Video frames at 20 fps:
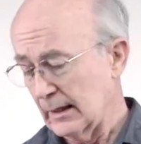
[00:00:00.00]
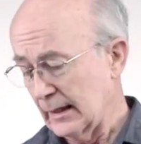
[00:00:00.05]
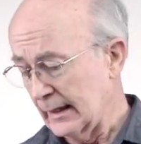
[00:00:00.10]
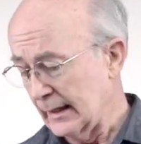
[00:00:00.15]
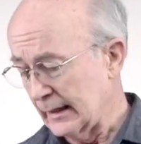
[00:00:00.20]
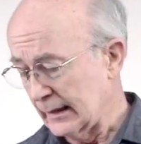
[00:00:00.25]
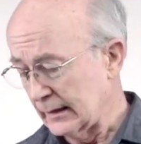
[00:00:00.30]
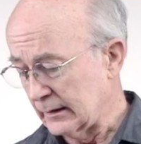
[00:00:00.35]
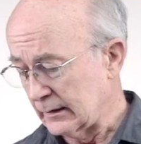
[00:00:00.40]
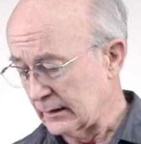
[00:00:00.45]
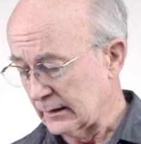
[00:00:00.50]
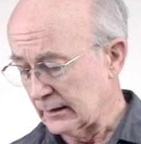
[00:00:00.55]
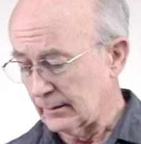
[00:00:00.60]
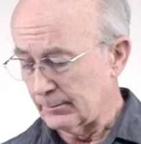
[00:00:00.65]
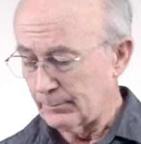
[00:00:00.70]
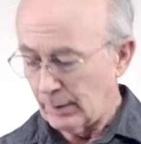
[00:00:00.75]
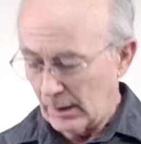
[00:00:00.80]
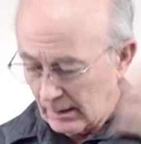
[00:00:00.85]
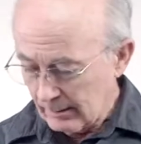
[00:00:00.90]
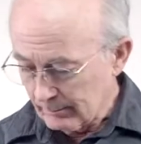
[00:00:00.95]
And
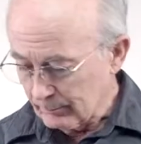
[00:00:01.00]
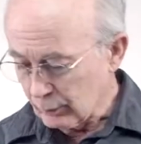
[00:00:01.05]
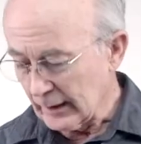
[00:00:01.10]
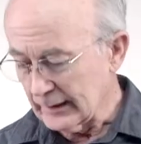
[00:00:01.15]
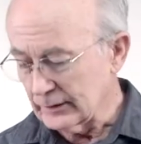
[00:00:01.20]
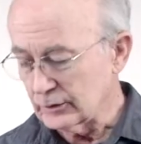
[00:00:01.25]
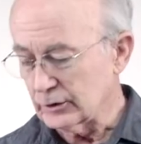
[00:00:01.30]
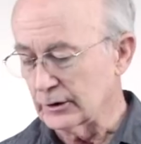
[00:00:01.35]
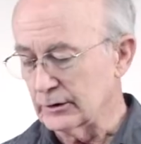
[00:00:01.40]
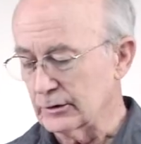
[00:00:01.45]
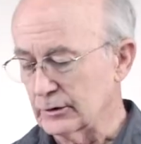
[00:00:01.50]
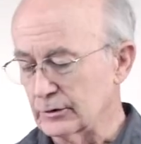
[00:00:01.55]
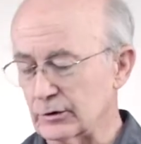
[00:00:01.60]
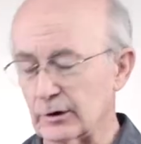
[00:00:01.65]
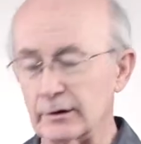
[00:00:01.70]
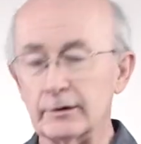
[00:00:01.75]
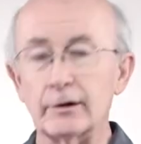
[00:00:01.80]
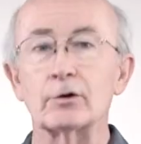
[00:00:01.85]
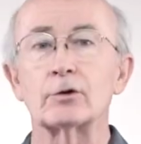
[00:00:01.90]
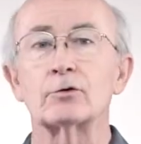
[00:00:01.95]
uh, palm branches,
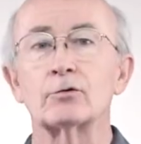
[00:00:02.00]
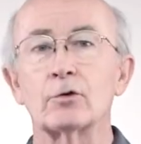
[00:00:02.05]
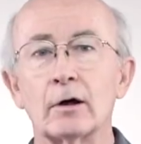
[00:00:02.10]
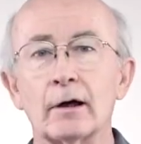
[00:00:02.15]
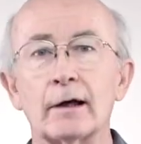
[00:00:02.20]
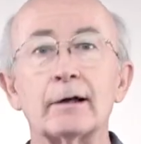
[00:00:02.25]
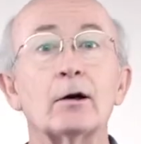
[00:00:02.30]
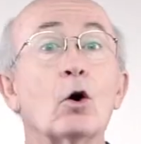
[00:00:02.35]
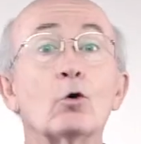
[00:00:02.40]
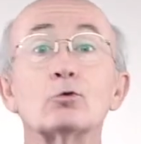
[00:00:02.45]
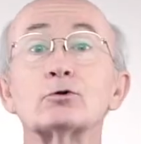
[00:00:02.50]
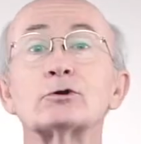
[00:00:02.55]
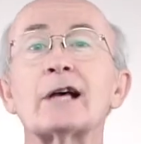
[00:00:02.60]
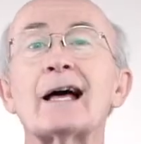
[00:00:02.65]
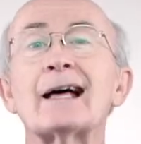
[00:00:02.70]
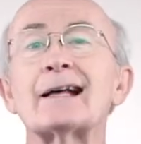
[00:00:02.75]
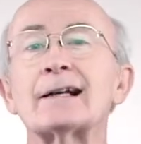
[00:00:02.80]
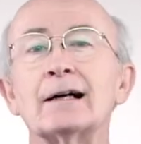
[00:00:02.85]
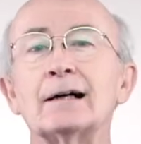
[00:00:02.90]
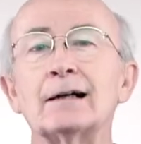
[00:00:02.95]
and they're crying,
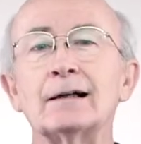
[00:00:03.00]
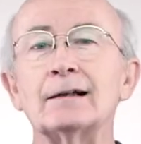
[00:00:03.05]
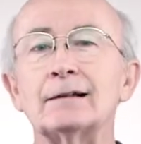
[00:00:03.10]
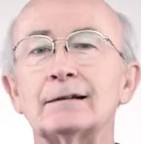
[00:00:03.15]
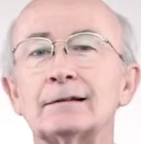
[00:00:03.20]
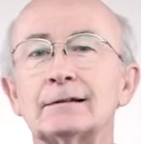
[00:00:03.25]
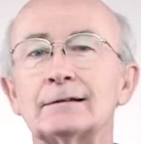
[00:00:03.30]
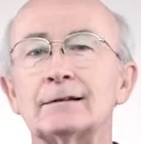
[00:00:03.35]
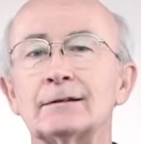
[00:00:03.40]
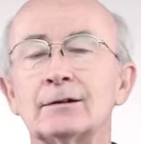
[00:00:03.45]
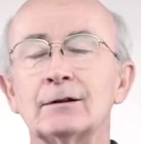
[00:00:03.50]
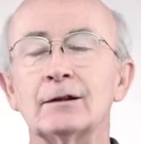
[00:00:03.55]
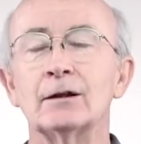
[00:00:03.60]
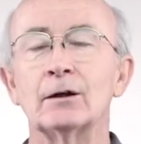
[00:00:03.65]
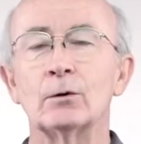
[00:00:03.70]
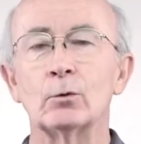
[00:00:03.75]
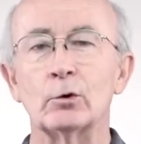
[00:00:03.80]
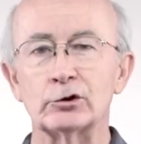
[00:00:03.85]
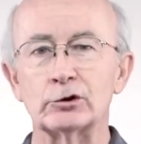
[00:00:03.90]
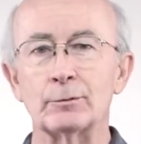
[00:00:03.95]
Hosanna,
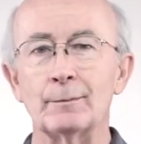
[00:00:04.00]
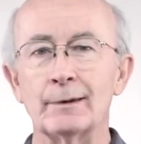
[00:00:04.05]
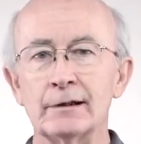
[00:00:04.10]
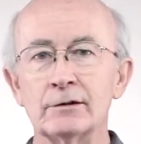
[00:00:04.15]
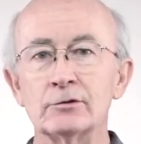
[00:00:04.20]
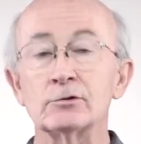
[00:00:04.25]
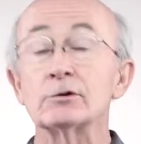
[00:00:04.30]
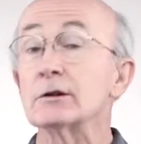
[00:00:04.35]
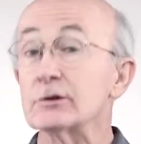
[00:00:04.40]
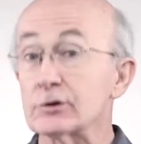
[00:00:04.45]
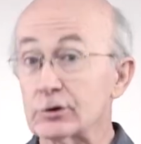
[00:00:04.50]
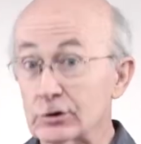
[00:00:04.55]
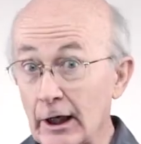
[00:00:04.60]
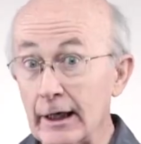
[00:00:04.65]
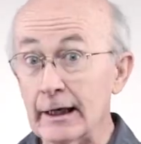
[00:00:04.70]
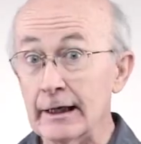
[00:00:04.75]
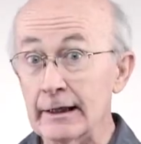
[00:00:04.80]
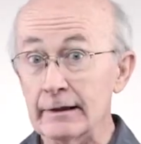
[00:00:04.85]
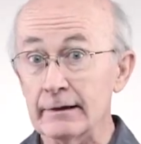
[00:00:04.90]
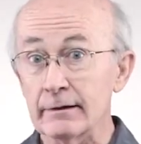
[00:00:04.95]
which means
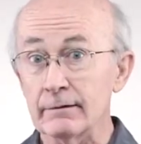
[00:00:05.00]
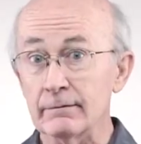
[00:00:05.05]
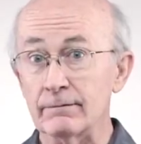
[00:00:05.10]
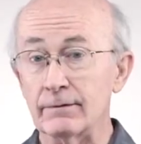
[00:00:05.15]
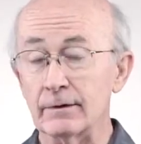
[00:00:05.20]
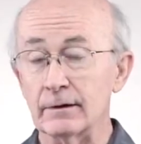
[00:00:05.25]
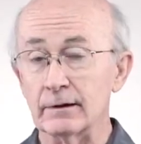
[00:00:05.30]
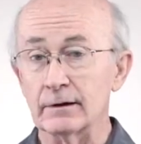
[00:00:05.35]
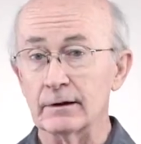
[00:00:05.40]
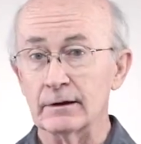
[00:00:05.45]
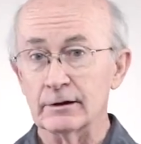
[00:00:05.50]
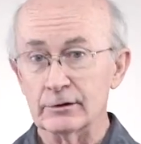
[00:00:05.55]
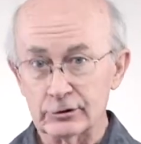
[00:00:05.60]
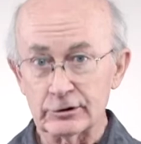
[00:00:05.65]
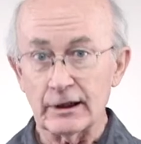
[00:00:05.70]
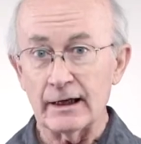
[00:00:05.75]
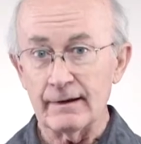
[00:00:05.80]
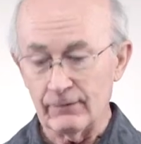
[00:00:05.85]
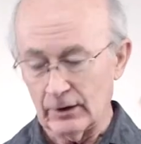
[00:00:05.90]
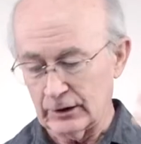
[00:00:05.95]
save,
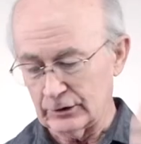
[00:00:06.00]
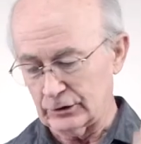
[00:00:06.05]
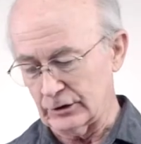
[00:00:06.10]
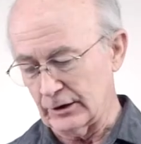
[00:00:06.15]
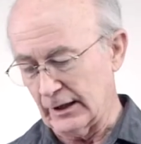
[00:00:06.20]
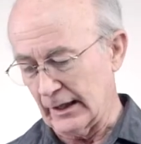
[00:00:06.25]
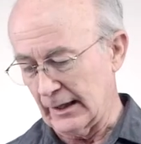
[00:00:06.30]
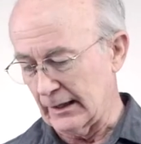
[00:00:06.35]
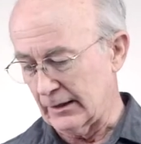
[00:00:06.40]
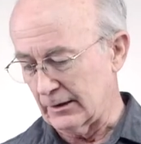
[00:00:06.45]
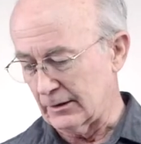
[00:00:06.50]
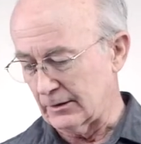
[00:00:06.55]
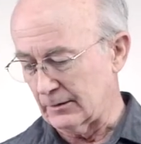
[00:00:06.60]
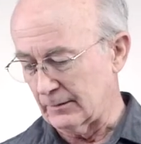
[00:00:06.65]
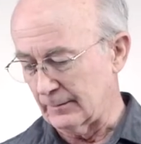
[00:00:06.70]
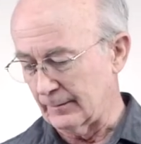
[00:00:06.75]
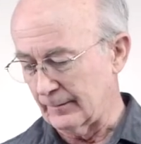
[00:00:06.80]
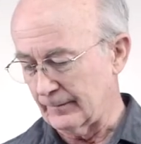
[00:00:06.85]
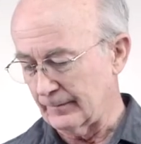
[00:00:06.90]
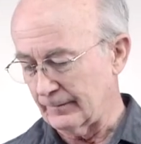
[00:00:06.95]
save us now.
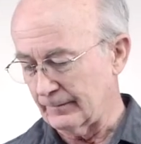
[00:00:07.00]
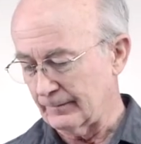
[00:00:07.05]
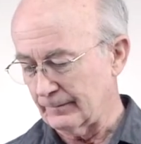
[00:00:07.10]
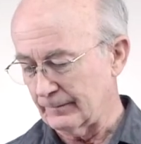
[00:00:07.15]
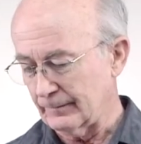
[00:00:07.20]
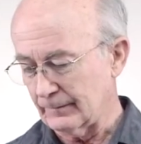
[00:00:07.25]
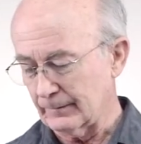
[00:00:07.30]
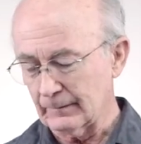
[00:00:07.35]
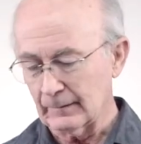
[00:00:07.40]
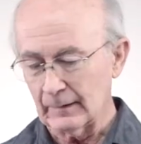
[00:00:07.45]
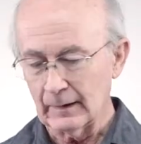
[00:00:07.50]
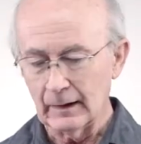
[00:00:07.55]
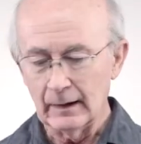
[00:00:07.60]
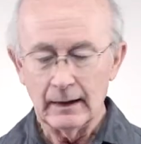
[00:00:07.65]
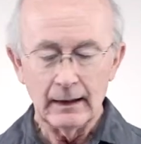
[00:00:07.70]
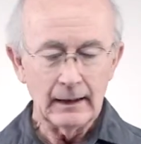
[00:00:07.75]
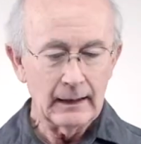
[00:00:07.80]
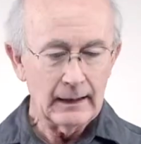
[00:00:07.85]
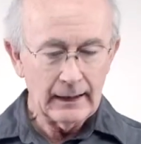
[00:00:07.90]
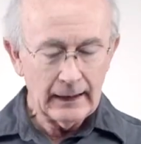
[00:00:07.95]

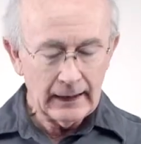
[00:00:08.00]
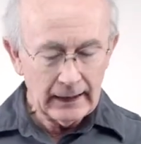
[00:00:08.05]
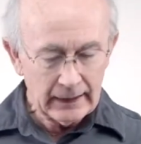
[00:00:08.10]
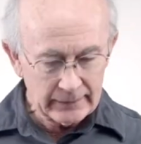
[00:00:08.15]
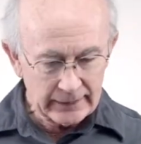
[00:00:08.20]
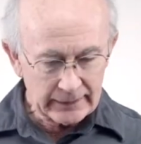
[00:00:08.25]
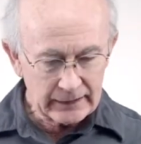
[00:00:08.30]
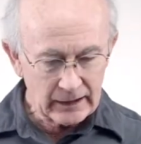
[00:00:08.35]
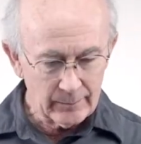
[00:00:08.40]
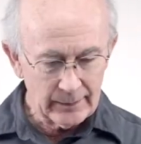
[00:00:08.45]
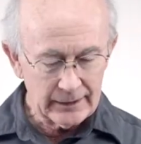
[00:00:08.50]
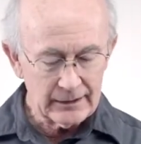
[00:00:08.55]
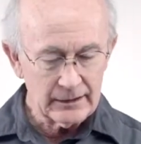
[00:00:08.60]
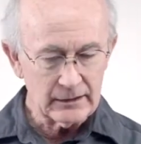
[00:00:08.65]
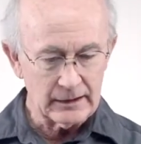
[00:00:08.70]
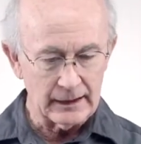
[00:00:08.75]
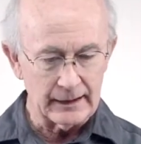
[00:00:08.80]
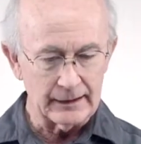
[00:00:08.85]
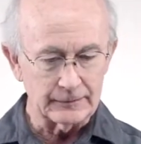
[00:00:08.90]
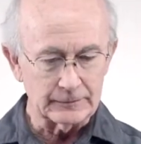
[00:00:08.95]
And they come into
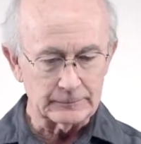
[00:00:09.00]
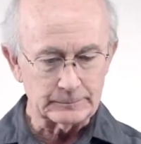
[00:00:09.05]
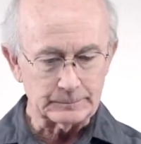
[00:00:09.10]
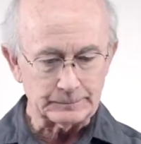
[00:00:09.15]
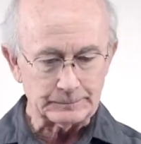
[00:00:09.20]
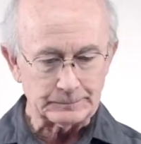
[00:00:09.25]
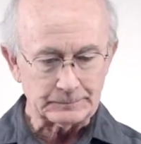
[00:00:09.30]
town.